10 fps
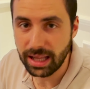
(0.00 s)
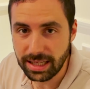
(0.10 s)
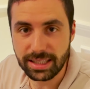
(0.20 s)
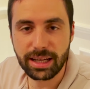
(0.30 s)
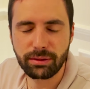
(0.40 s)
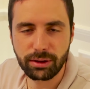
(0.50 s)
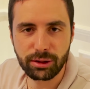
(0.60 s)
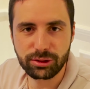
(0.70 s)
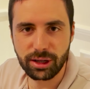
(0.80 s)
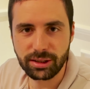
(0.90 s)
Classic
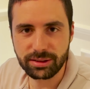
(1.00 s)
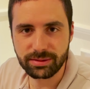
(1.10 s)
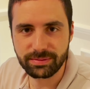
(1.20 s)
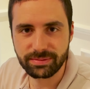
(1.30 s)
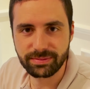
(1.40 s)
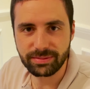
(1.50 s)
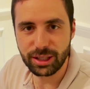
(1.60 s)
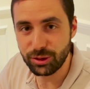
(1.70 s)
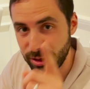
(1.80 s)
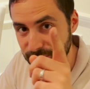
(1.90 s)
Alfredo sauce.
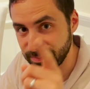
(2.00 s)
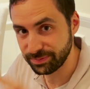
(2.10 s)
Enjoy.